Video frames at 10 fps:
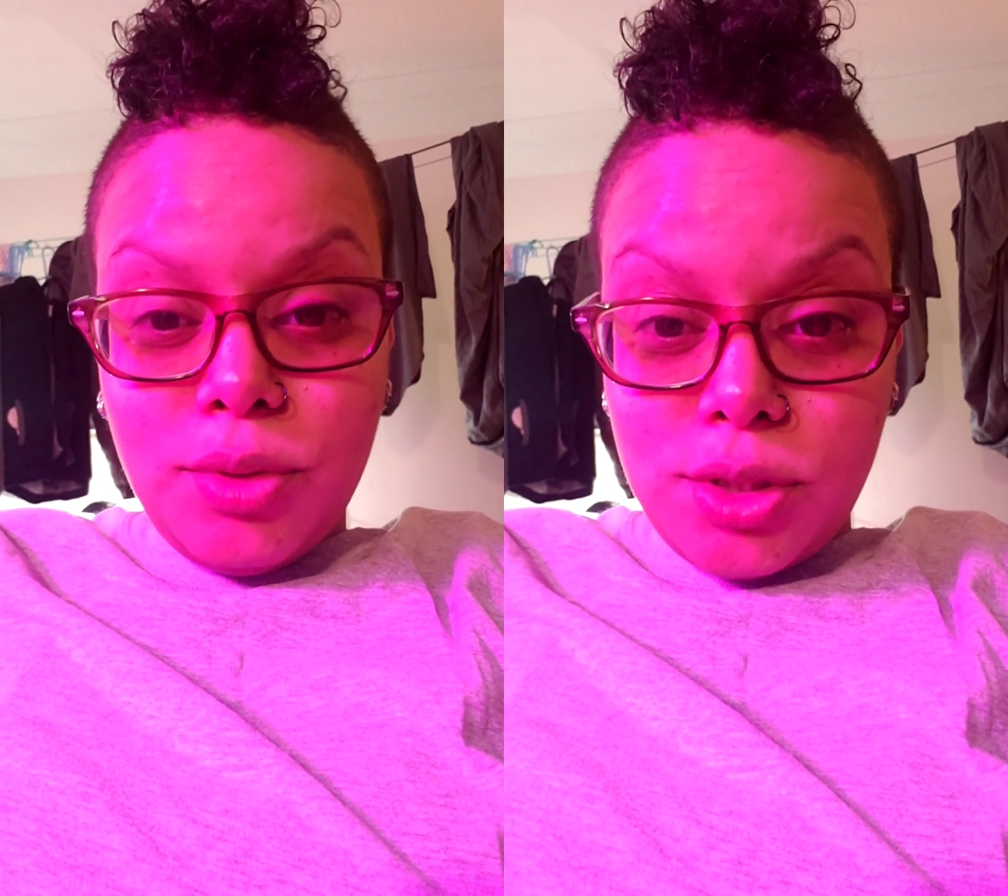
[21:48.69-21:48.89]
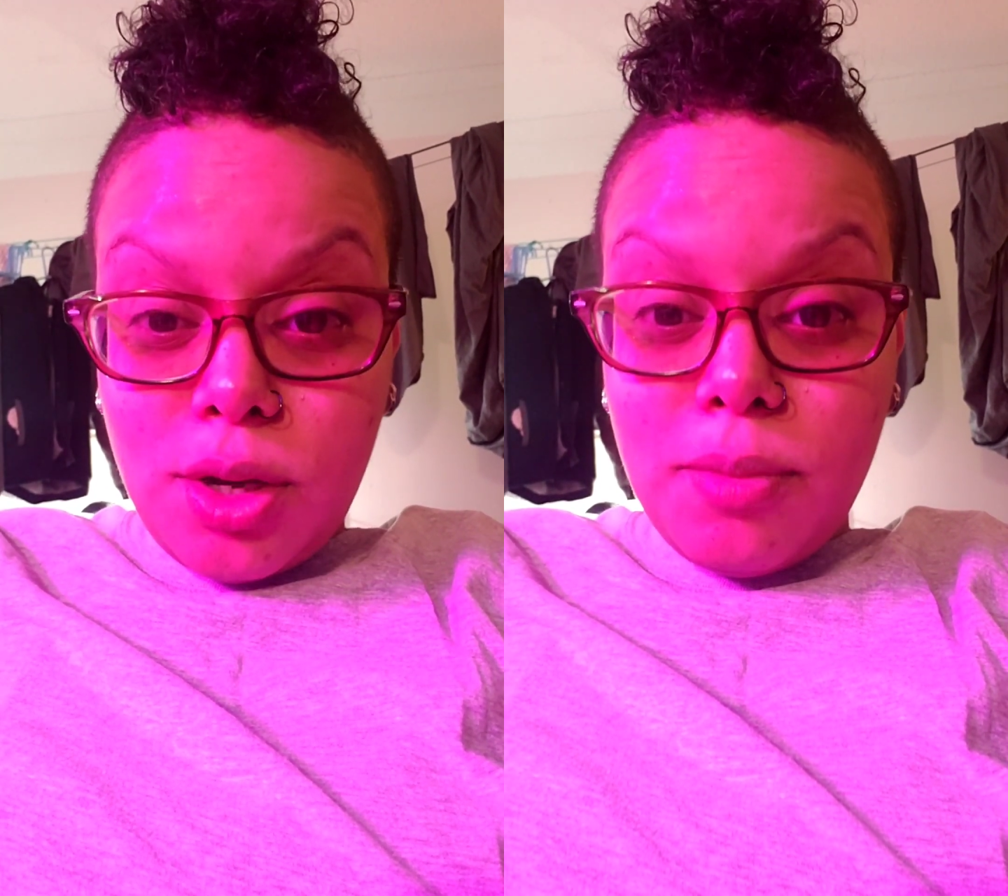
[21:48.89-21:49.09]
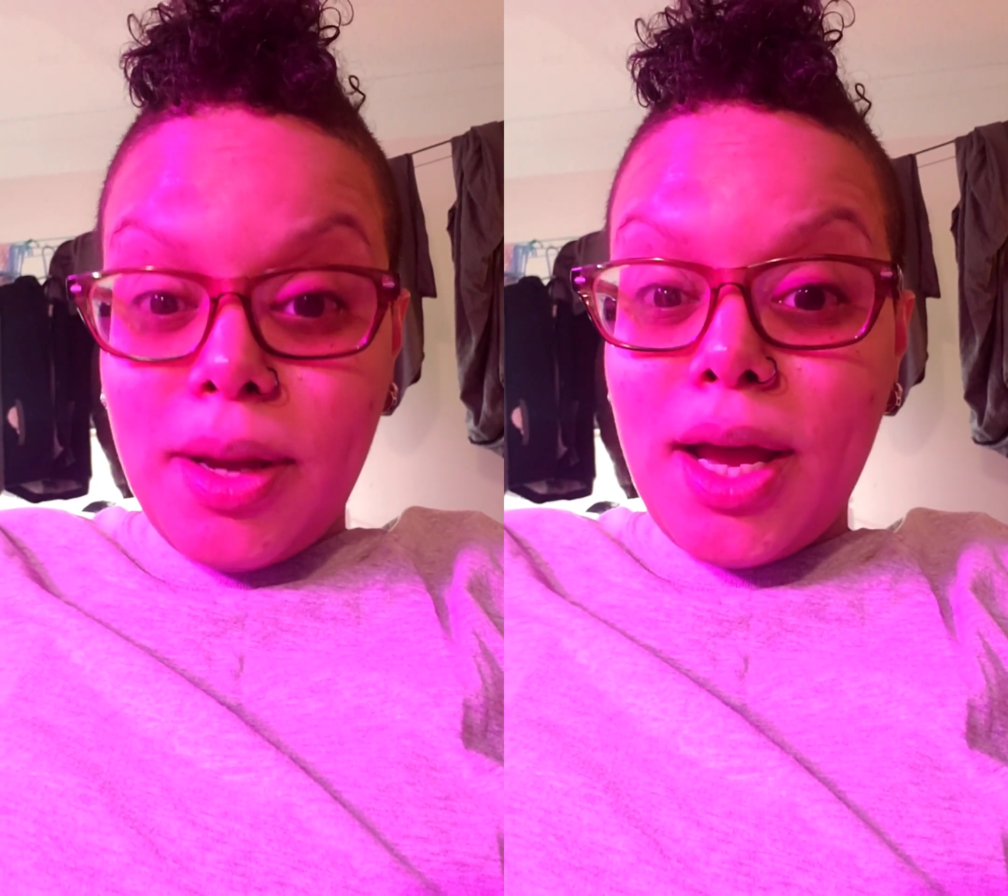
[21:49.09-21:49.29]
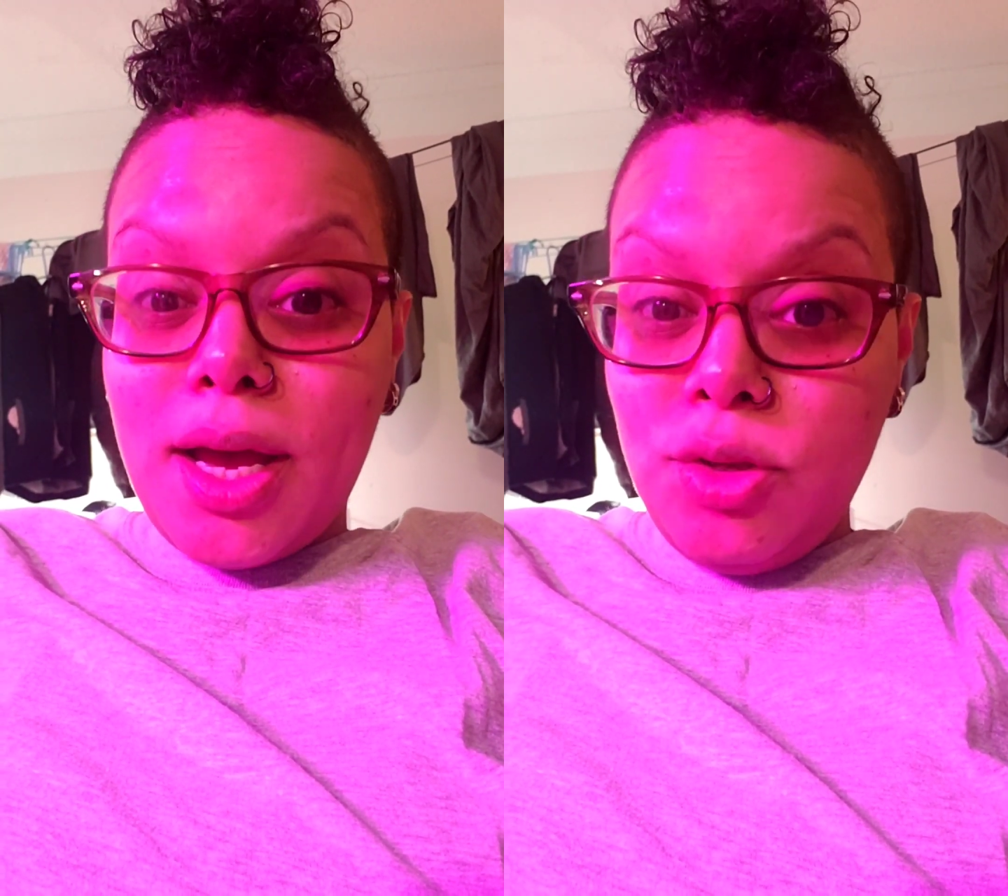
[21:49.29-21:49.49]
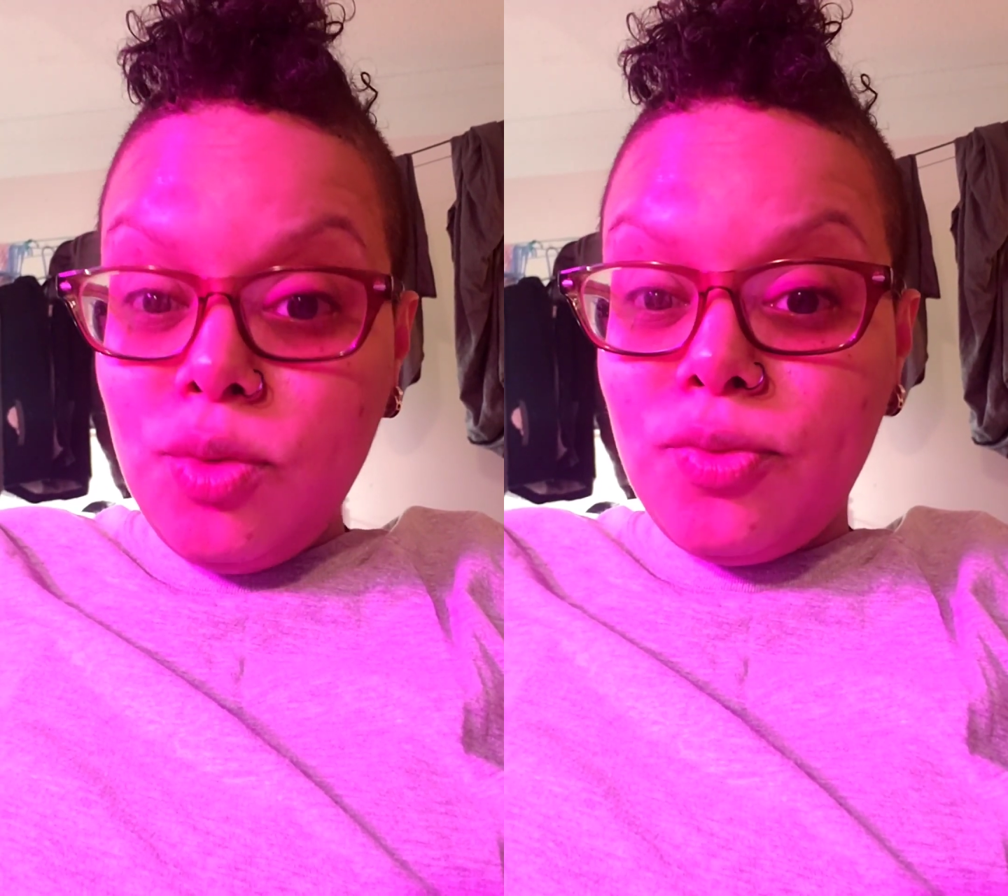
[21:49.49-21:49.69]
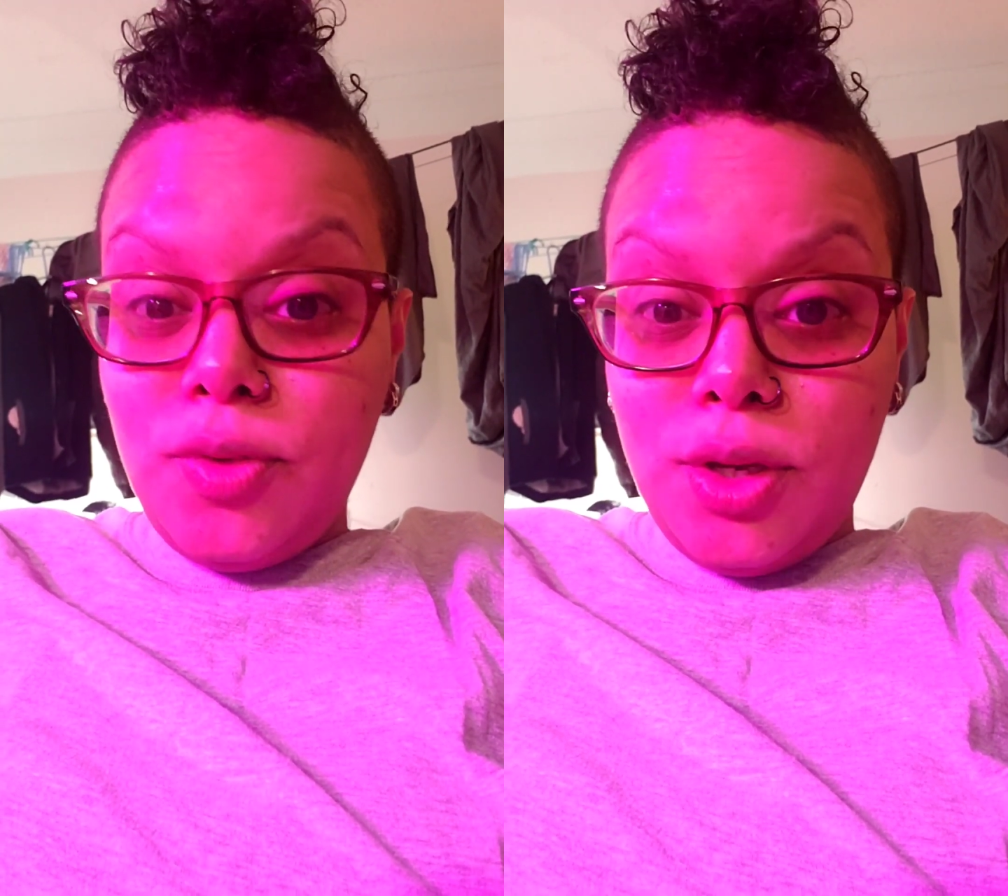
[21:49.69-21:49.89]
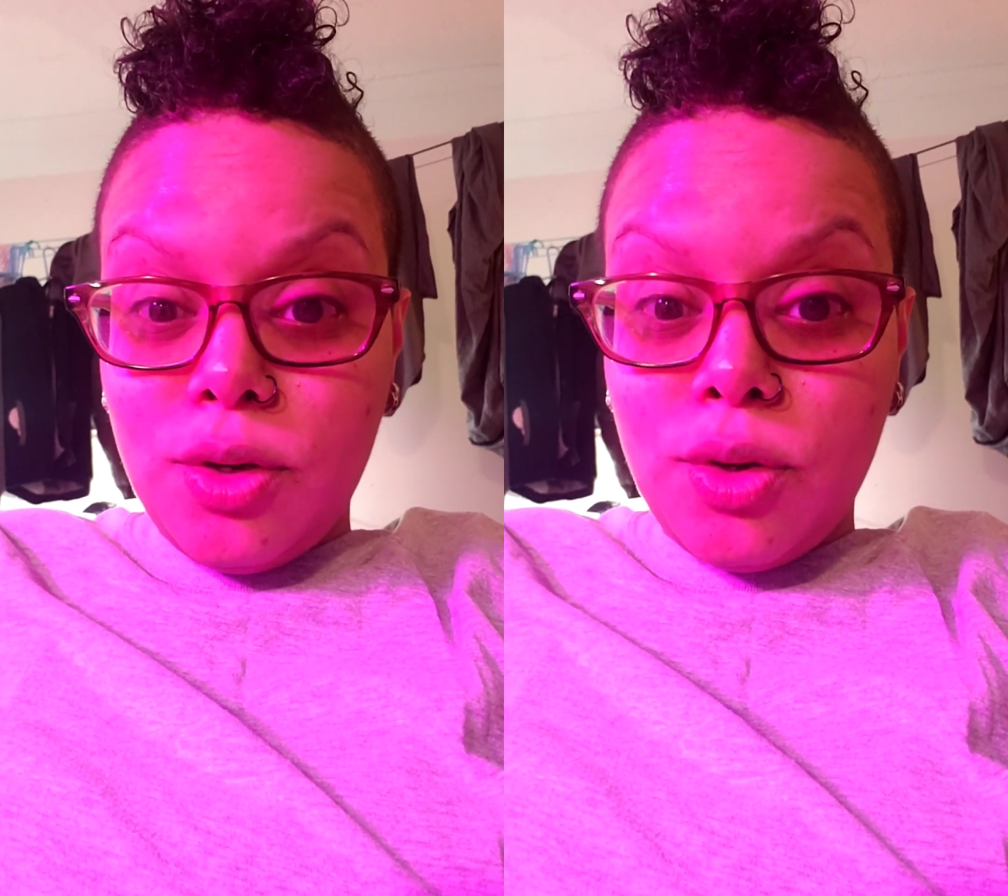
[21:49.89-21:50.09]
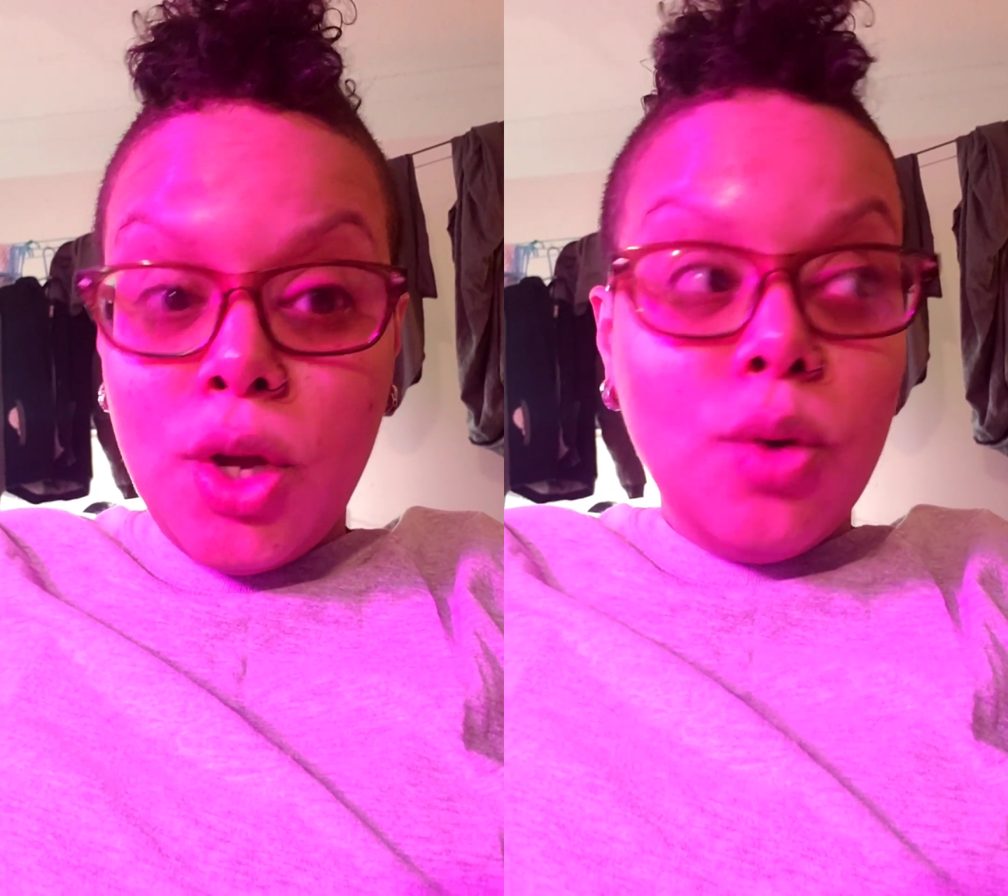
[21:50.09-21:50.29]
We're talking about how you
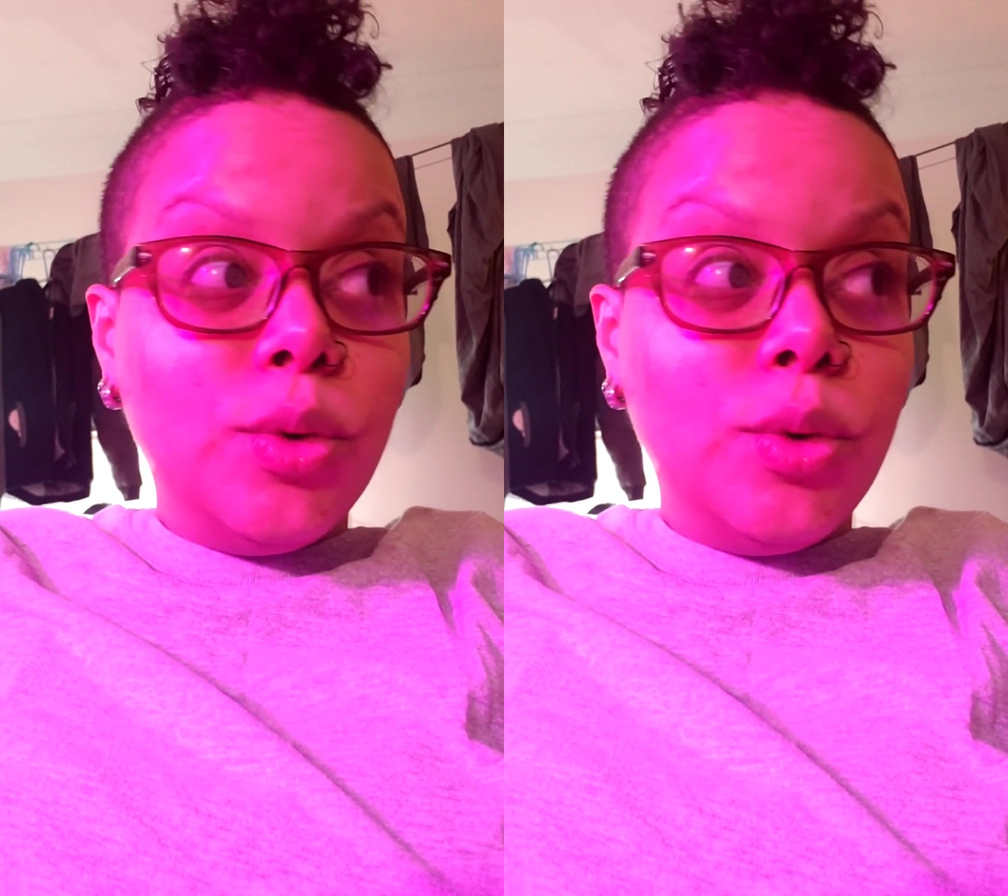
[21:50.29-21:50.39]
feel